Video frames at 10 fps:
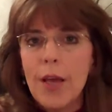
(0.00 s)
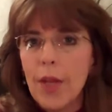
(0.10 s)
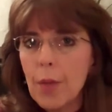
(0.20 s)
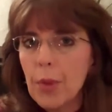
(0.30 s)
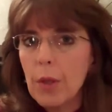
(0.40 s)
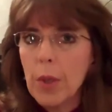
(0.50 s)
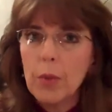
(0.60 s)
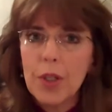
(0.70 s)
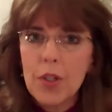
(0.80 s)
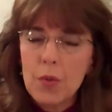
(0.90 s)
And then I put on my
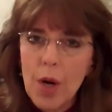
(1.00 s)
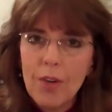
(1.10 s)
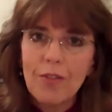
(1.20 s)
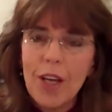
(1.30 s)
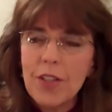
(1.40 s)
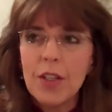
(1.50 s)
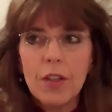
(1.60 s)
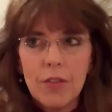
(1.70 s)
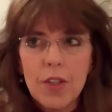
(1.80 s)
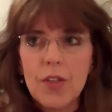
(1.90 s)
really smart face and
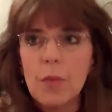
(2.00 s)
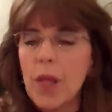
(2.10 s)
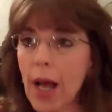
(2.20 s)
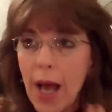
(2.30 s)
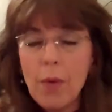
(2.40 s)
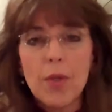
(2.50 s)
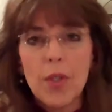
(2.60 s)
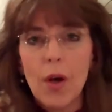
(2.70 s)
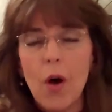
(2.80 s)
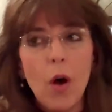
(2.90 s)
convinced him that I was